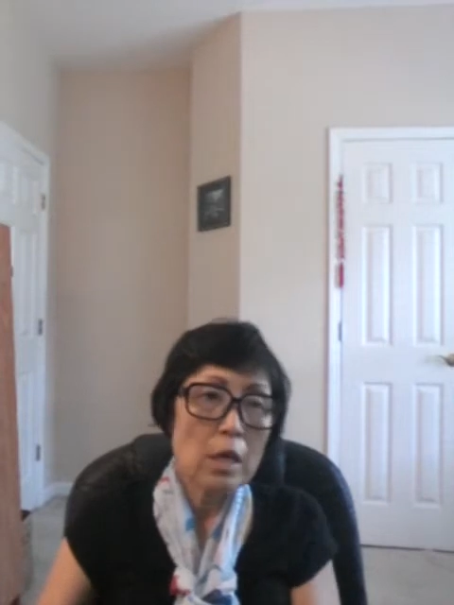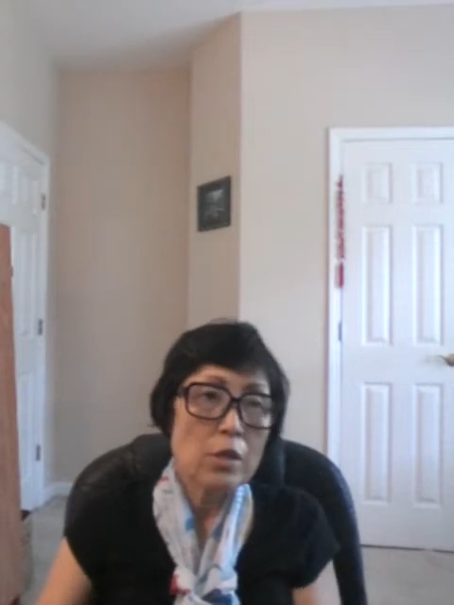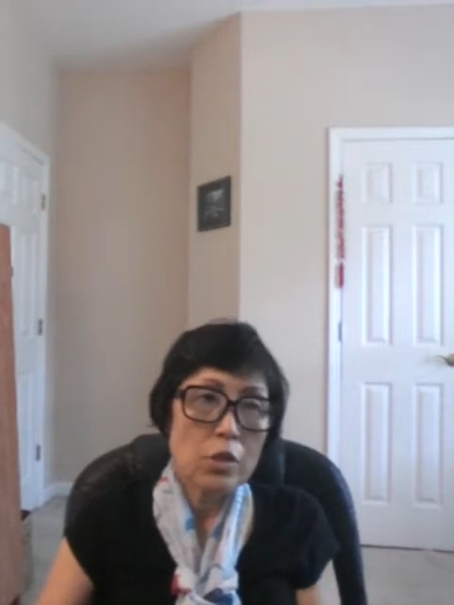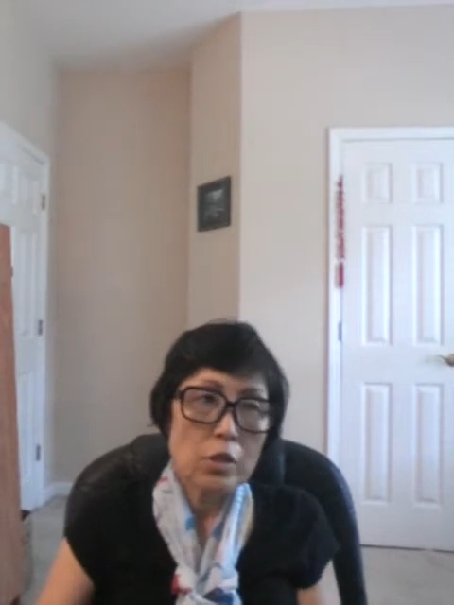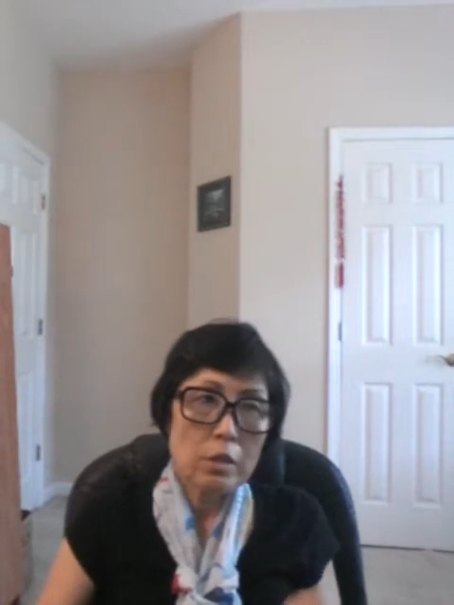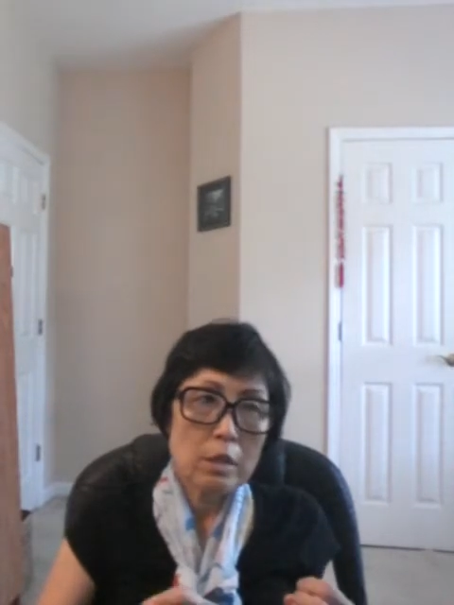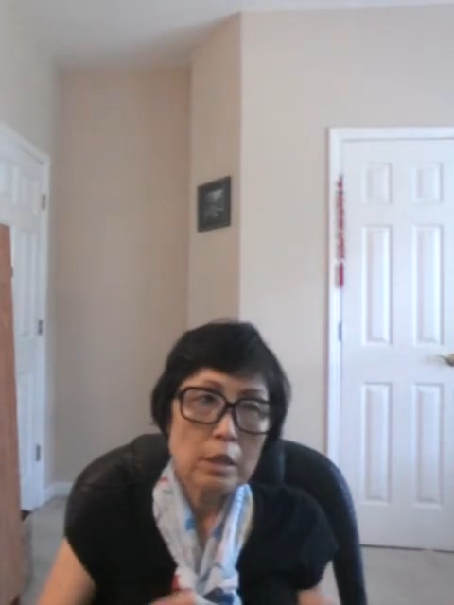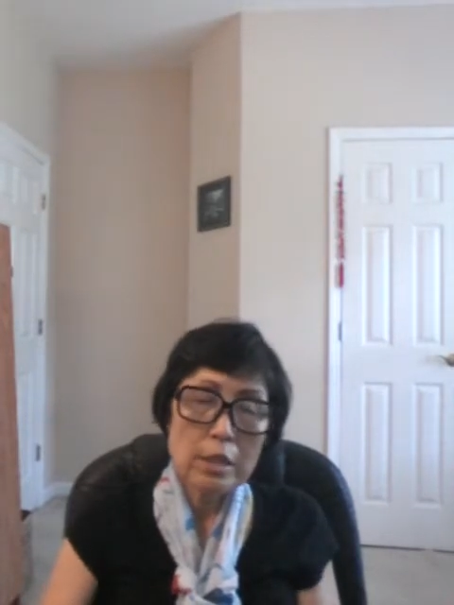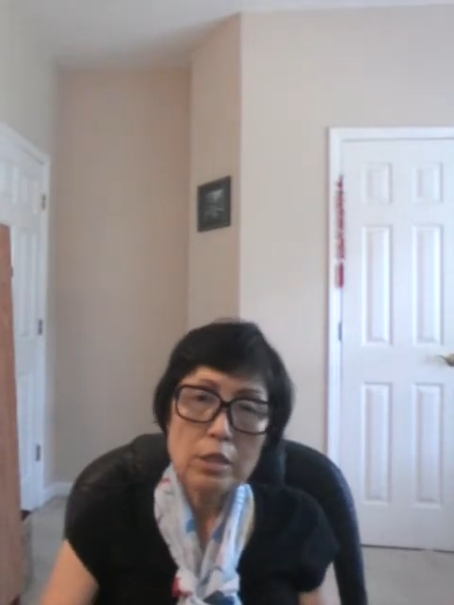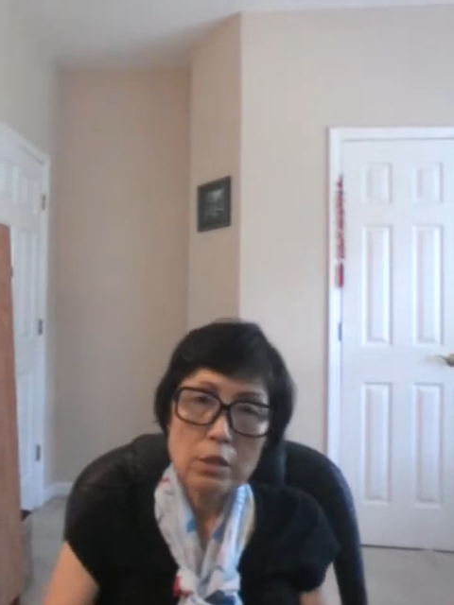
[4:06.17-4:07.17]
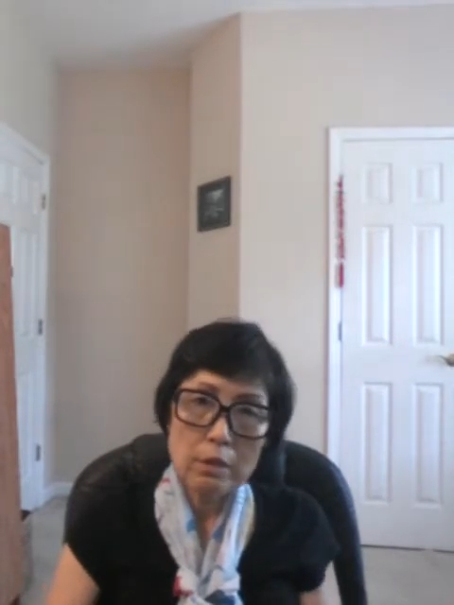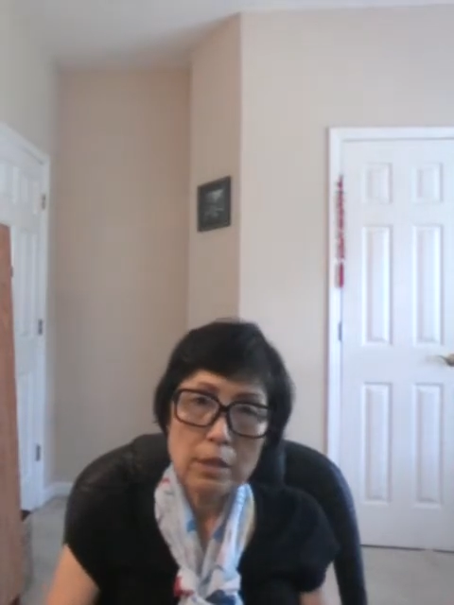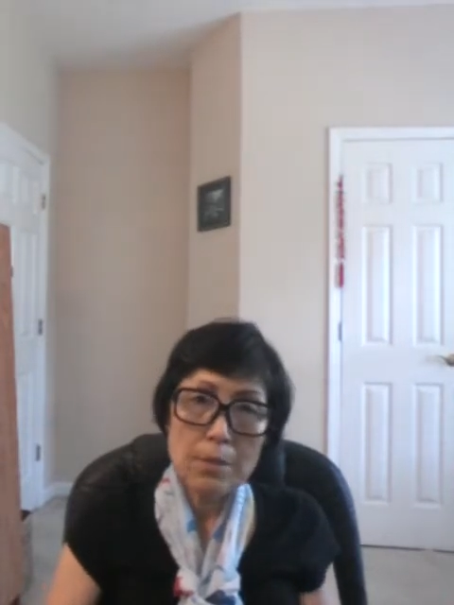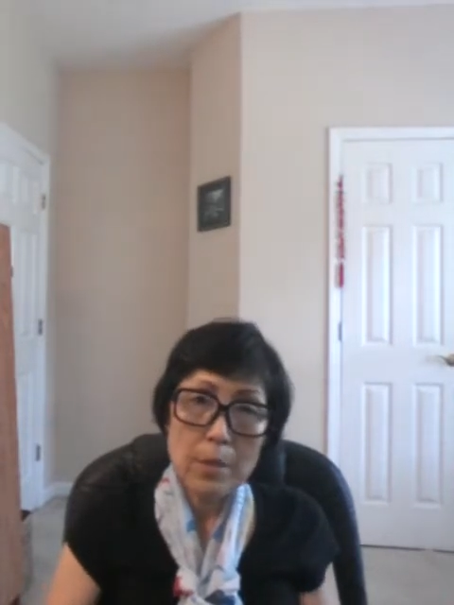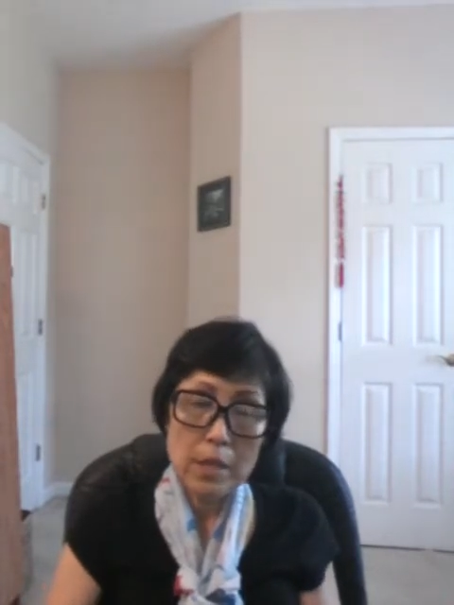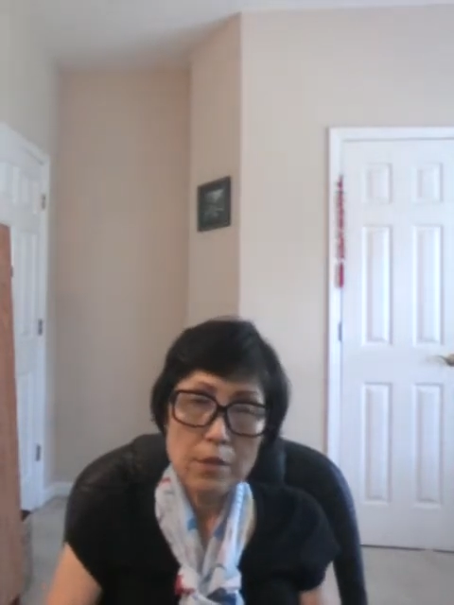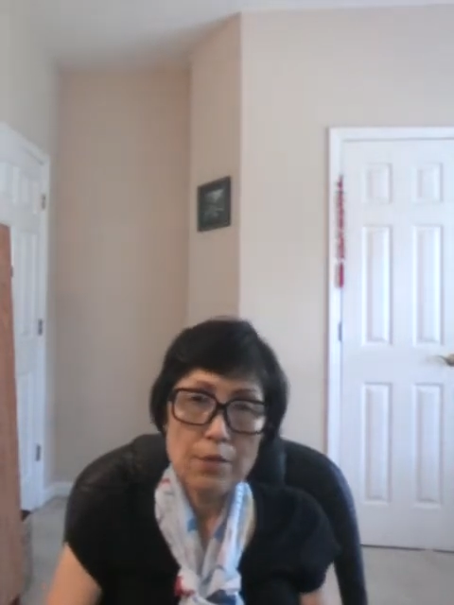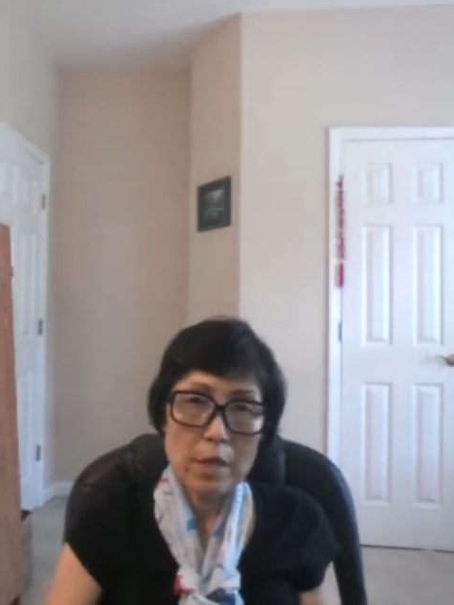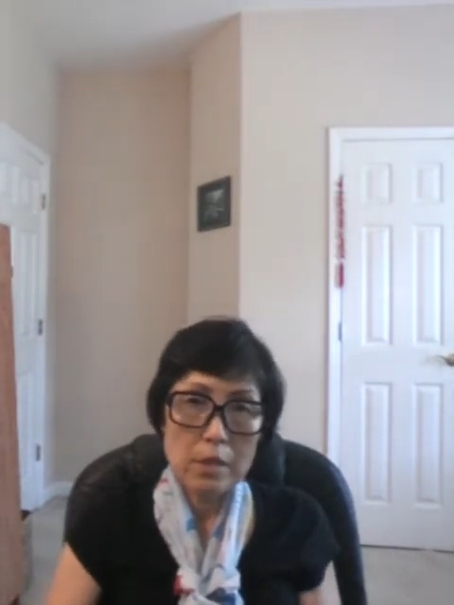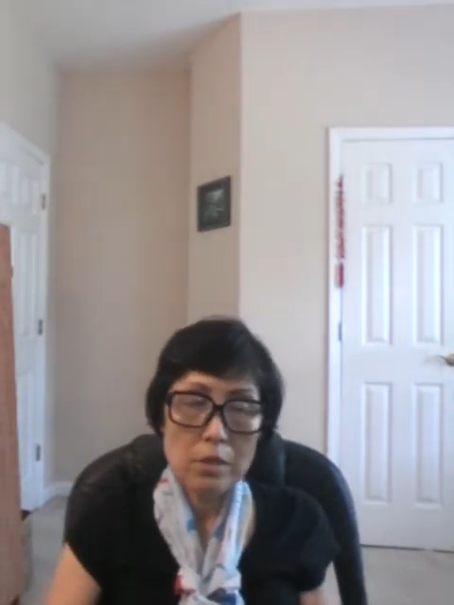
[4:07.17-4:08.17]
just clinically
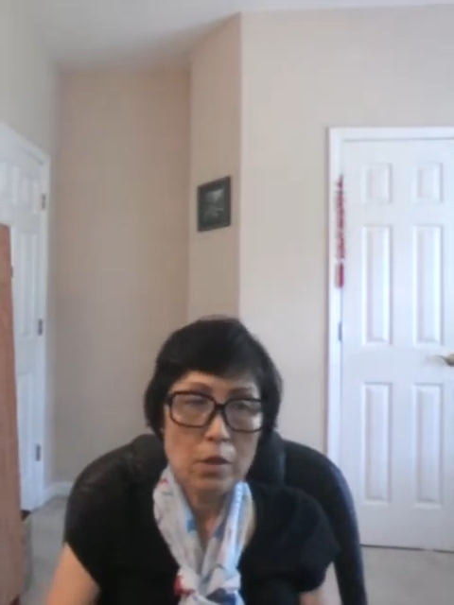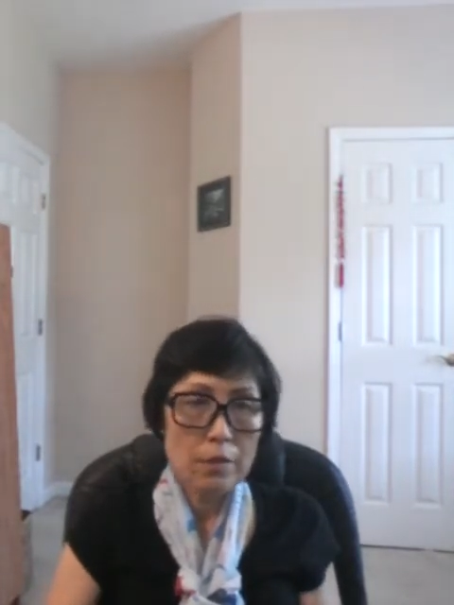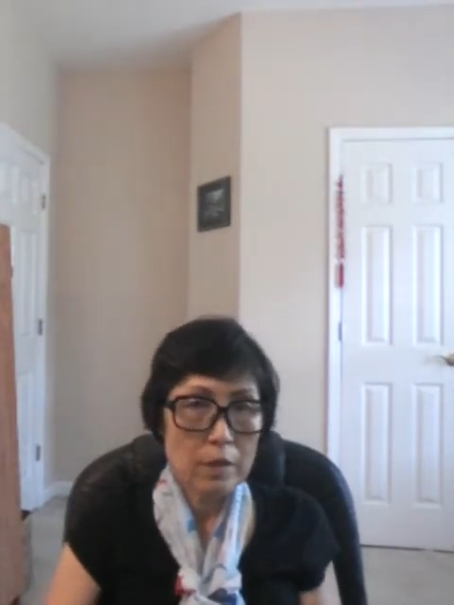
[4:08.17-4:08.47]
manifest of